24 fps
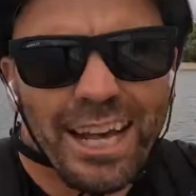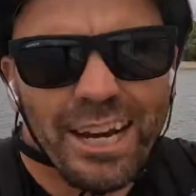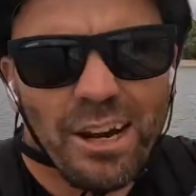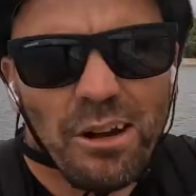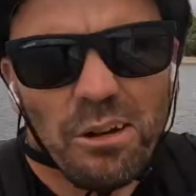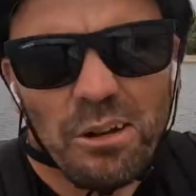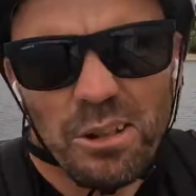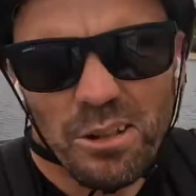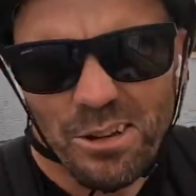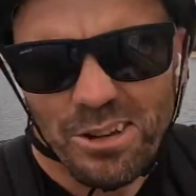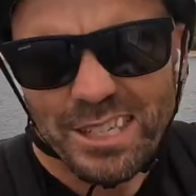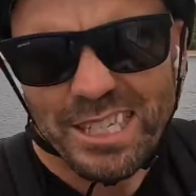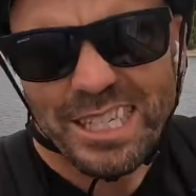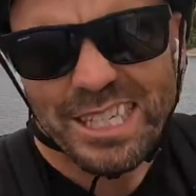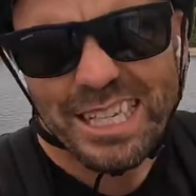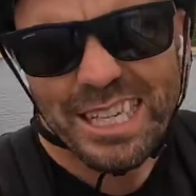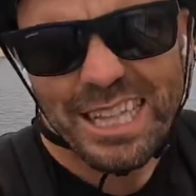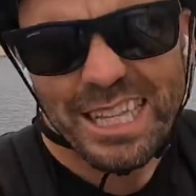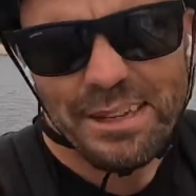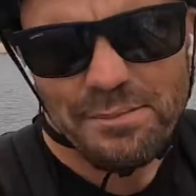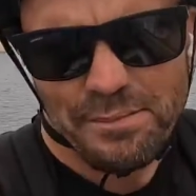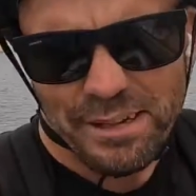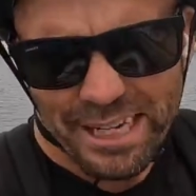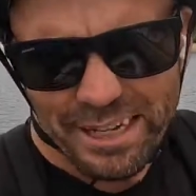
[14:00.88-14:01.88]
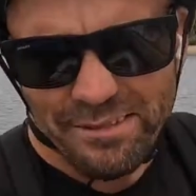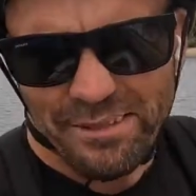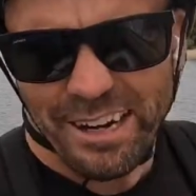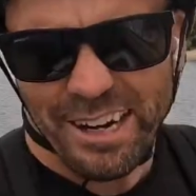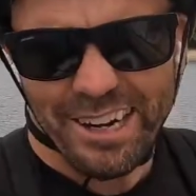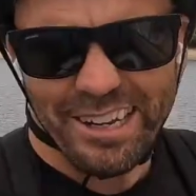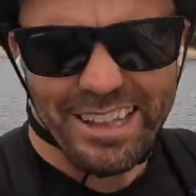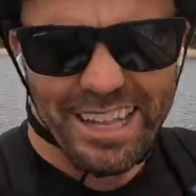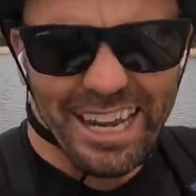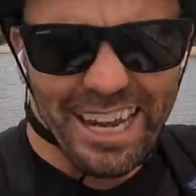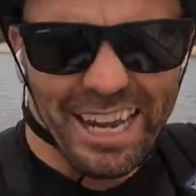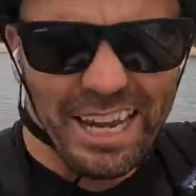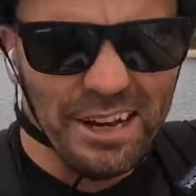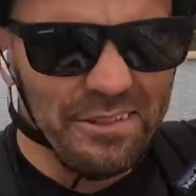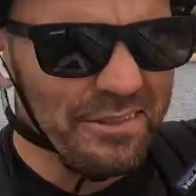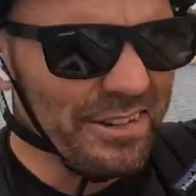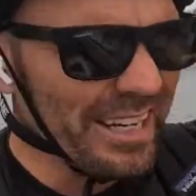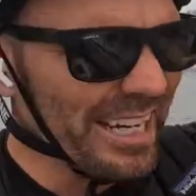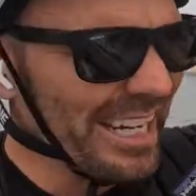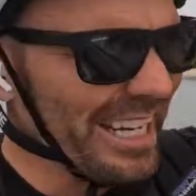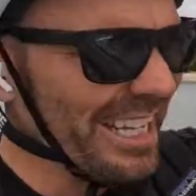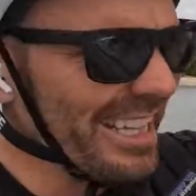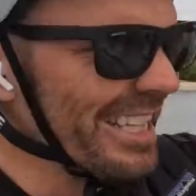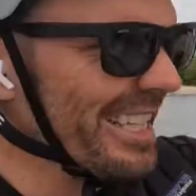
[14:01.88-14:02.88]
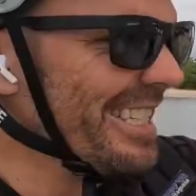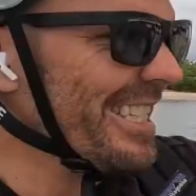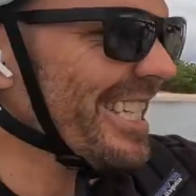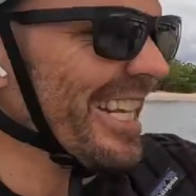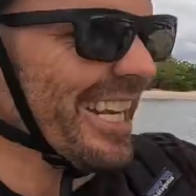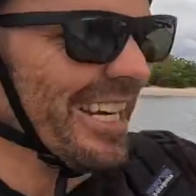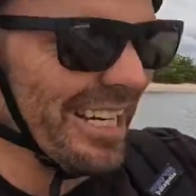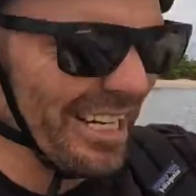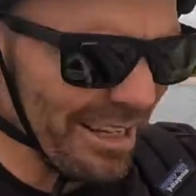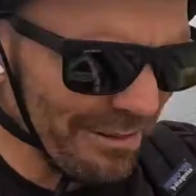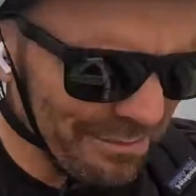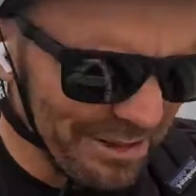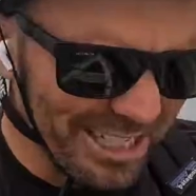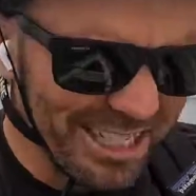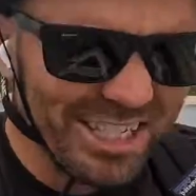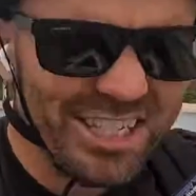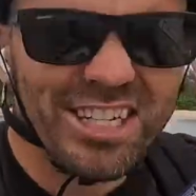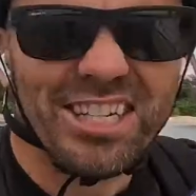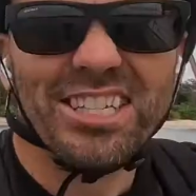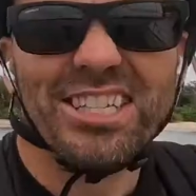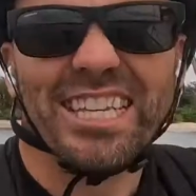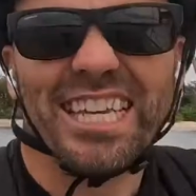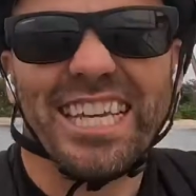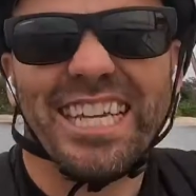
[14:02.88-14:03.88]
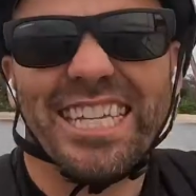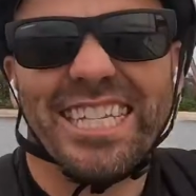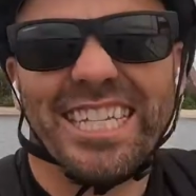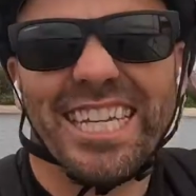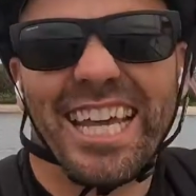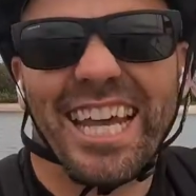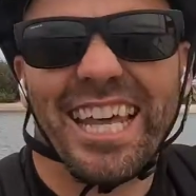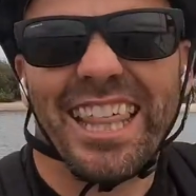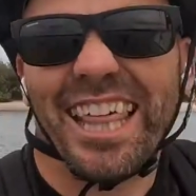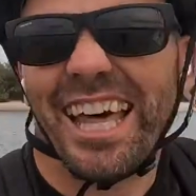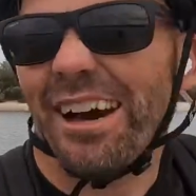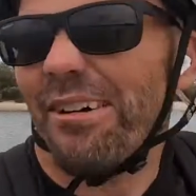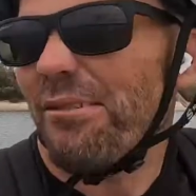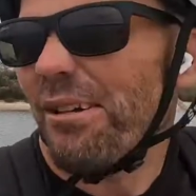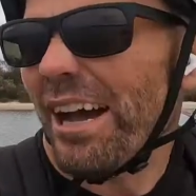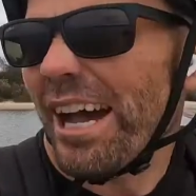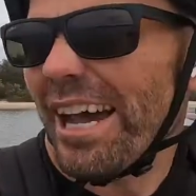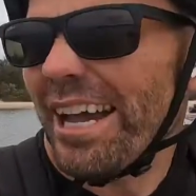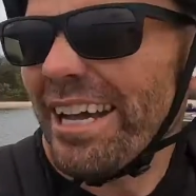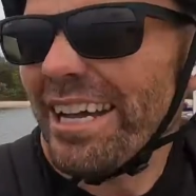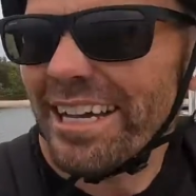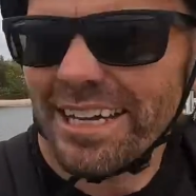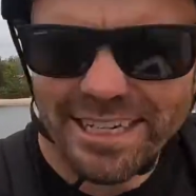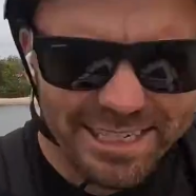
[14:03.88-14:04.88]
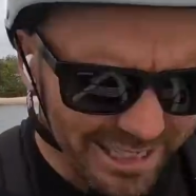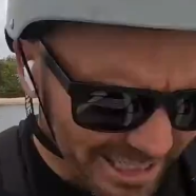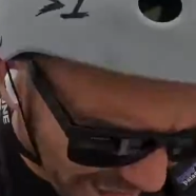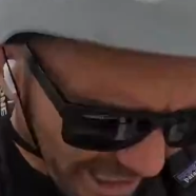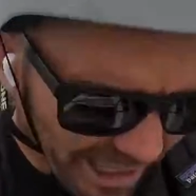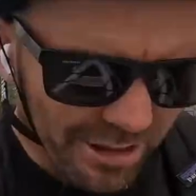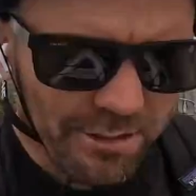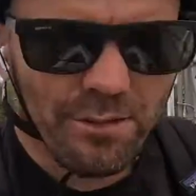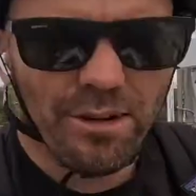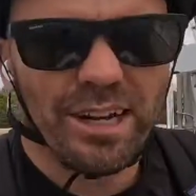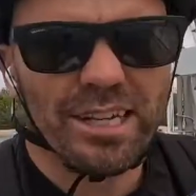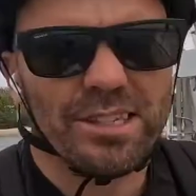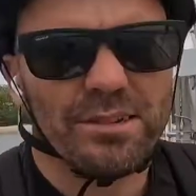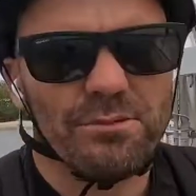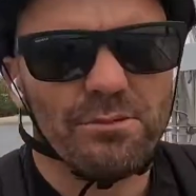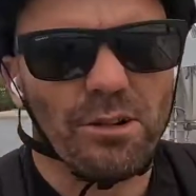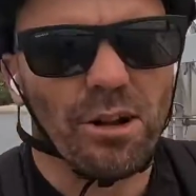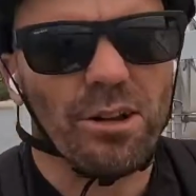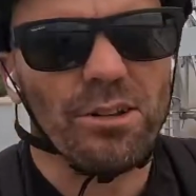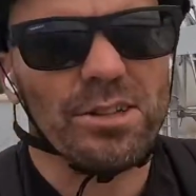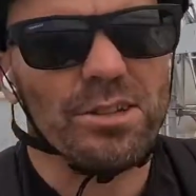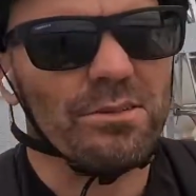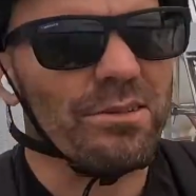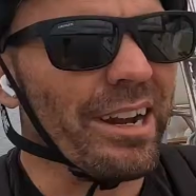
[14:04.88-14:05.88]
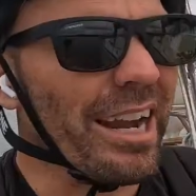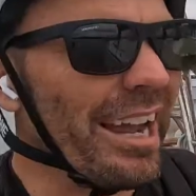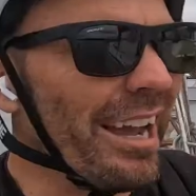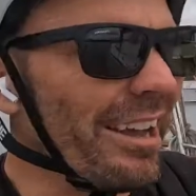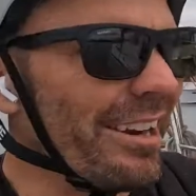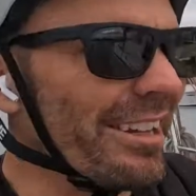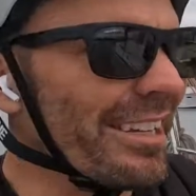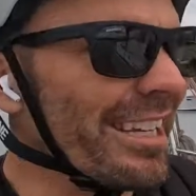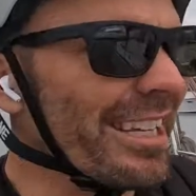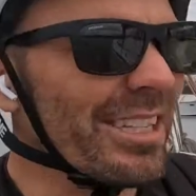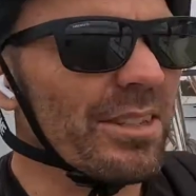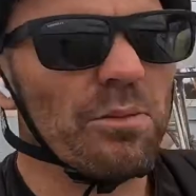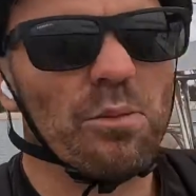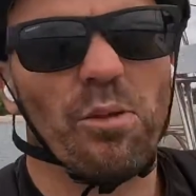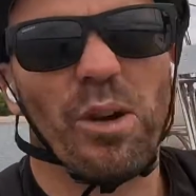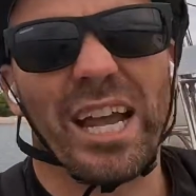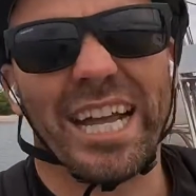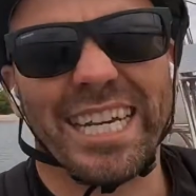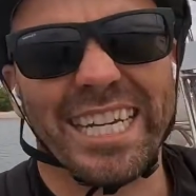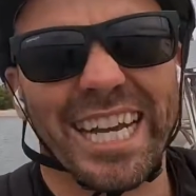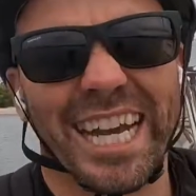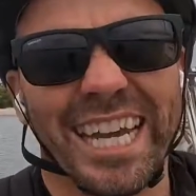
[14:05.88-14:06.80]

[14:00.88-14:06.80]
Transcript: I know it looks silly me wearing the helmet in the tender, but it's just easier that way. Otherwise it rolls around and gets wet.